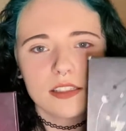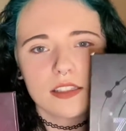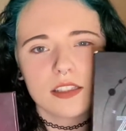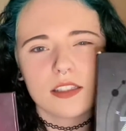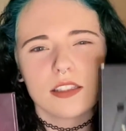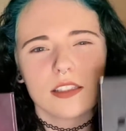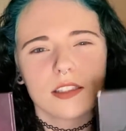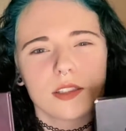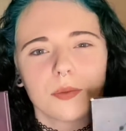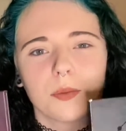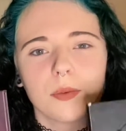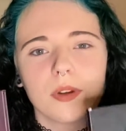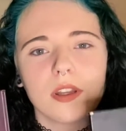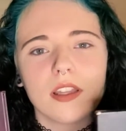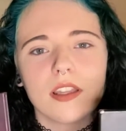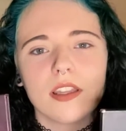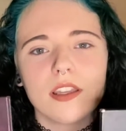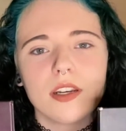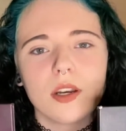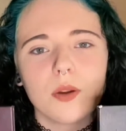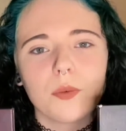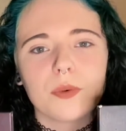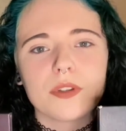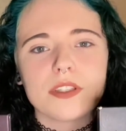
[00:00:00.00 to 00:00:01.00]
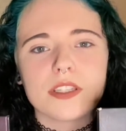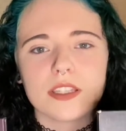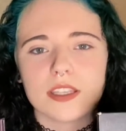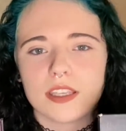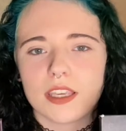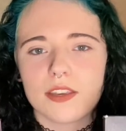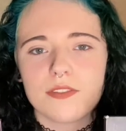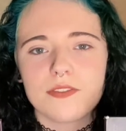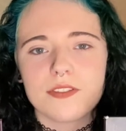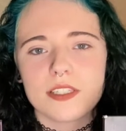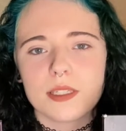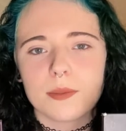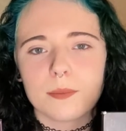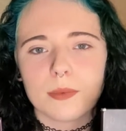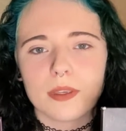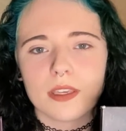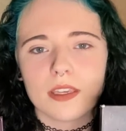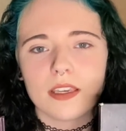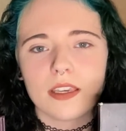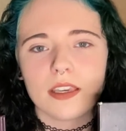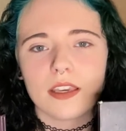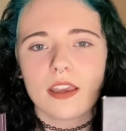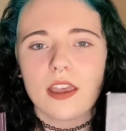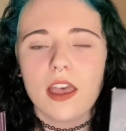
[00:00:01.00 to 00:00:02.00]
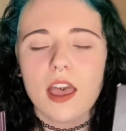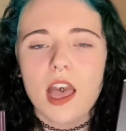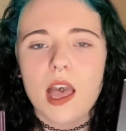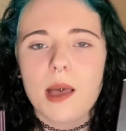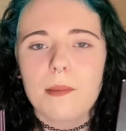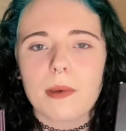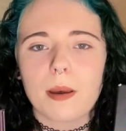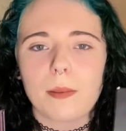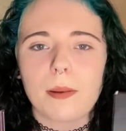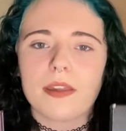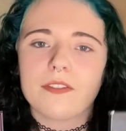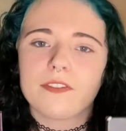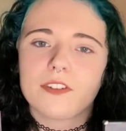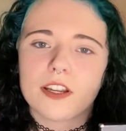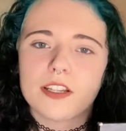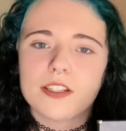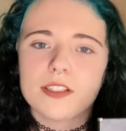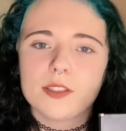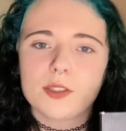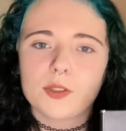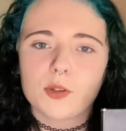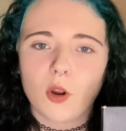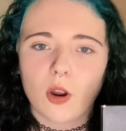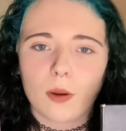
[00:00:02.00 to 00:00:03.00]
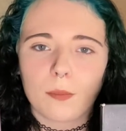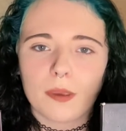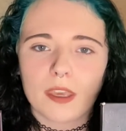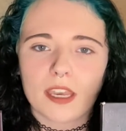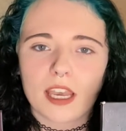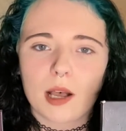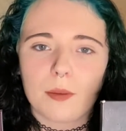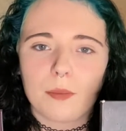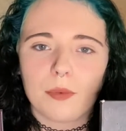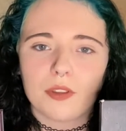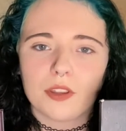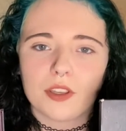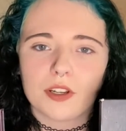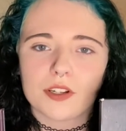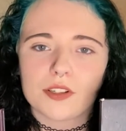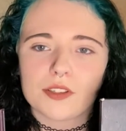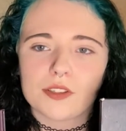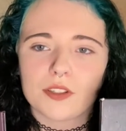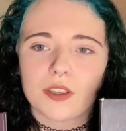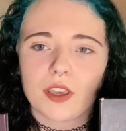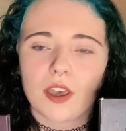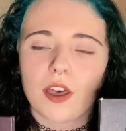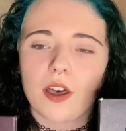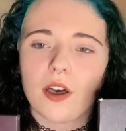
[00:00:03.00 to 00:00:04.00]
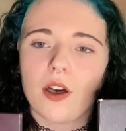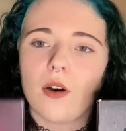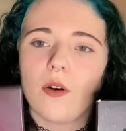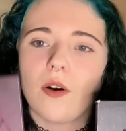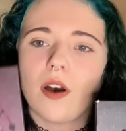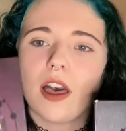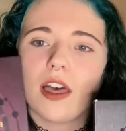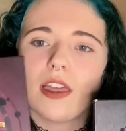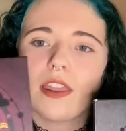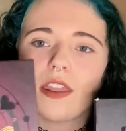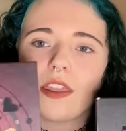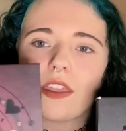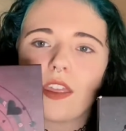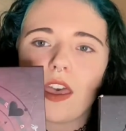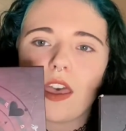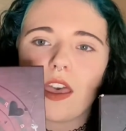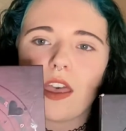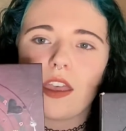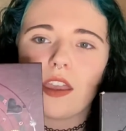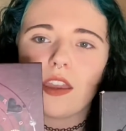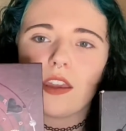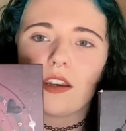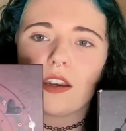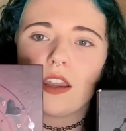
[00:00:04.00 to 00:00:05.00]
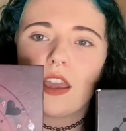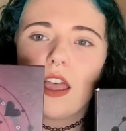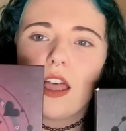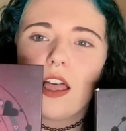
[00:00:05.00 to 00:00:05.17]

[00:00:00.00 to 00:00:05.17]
This one was a gift to me by my friend Stormy a couple years ago, and then